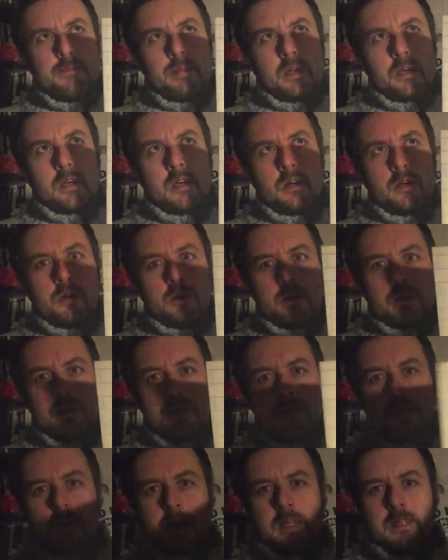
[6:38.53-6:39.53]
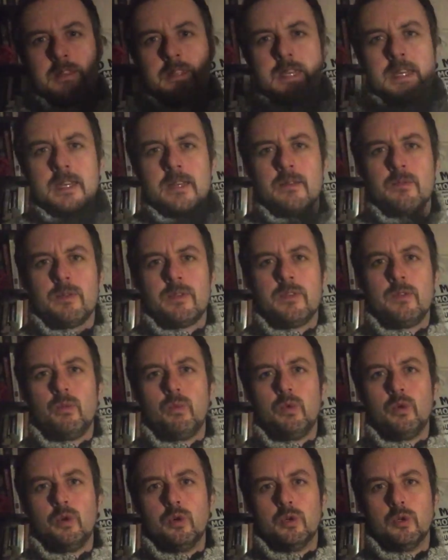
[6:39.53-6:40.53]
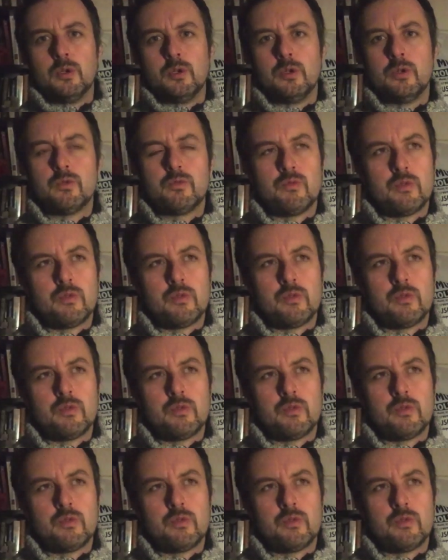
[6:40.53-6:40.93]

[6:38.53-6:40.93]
because I think with The Wall,